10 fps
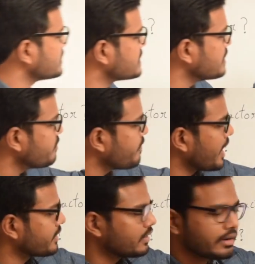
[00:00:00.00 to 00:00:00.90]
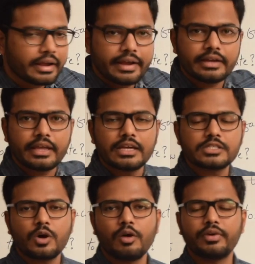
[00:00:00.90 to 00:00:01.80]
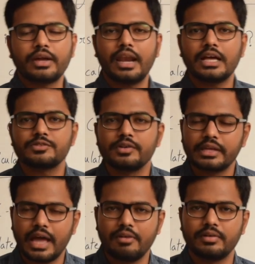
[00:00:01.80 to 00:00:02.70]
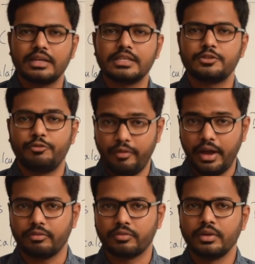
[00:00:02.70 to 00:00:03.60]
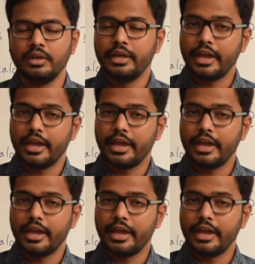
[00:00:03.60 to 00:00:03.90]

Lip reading: C factor in case of a class 1 cavity is 5.